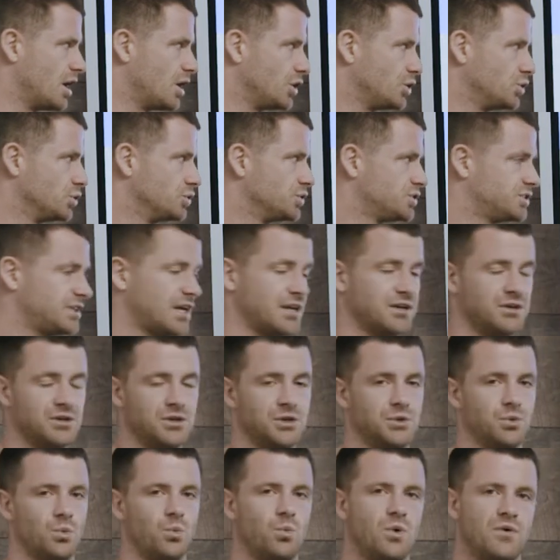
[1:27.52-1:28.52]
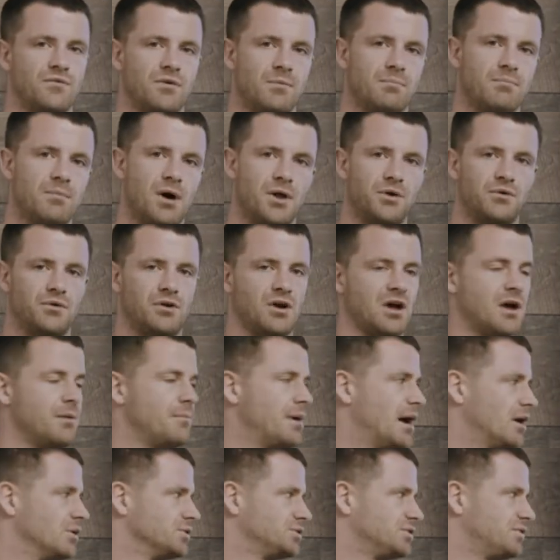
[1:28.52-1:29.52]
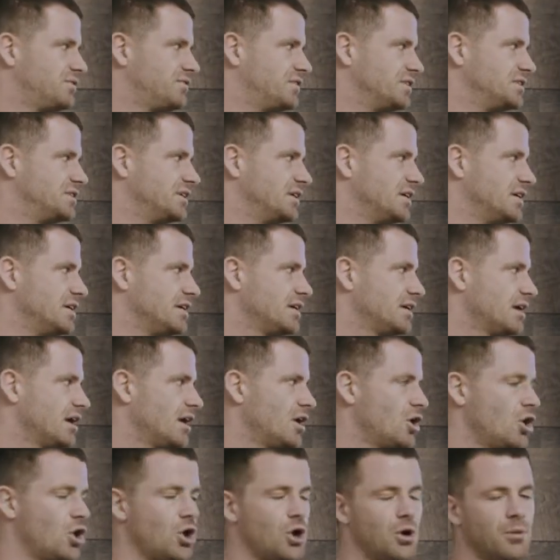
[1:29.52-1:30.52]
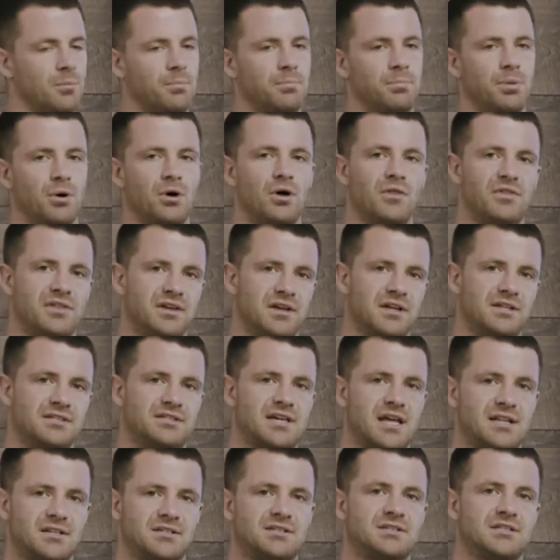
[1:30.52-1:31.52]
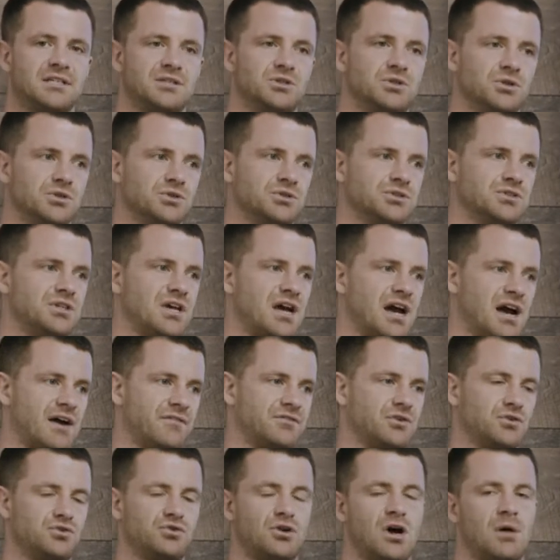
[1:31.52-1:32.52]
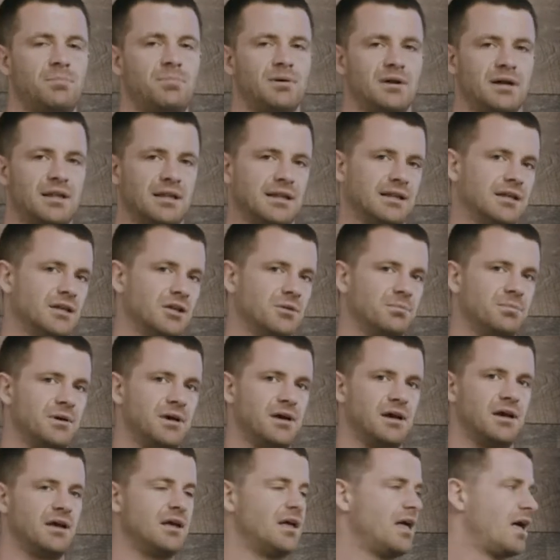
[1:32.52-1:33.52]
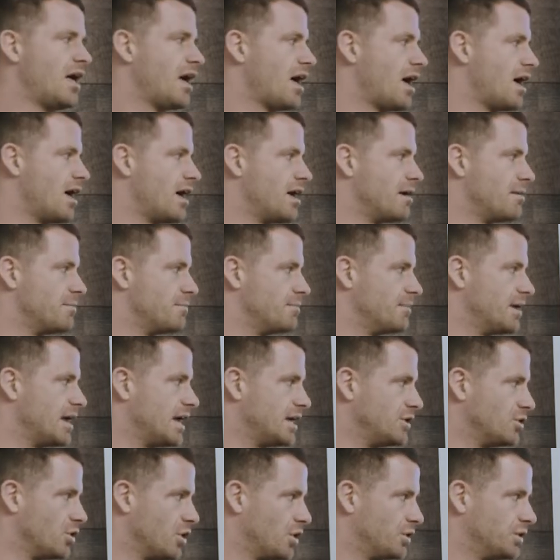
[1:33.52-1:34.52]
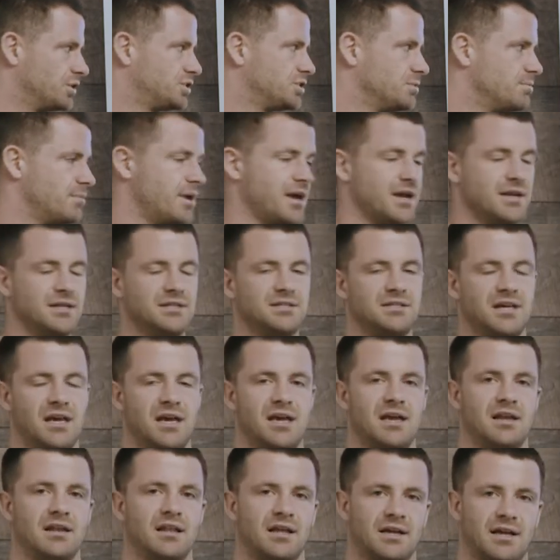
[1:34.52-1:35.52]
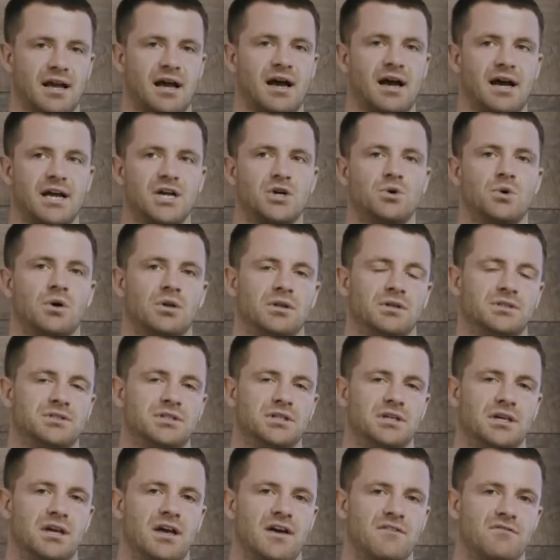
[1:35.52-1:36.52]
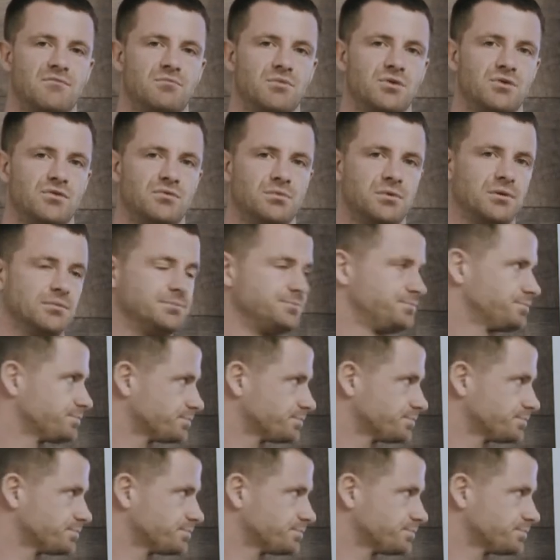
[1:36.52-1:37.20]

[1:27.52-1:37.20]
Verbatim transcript: a good standard with a moderate amount of fatigue, but the intensity does have to drop a little bit um, in order to maintain like a high quality of movement.